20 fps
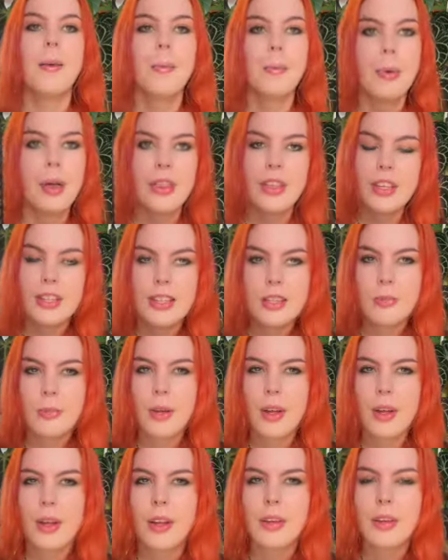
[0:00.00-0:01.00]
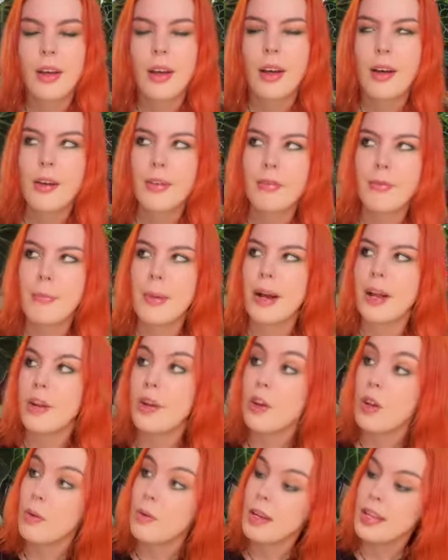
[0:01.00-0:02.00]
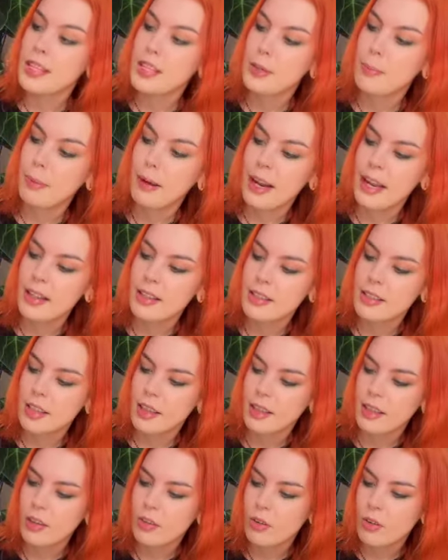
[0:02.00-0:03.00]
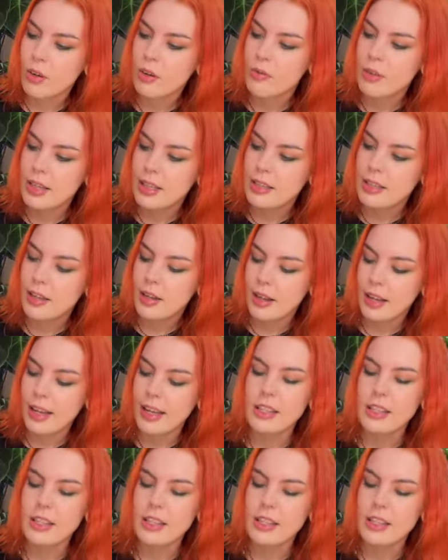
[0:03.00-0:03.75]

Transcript: But this is one of my newest plants I think I got recently.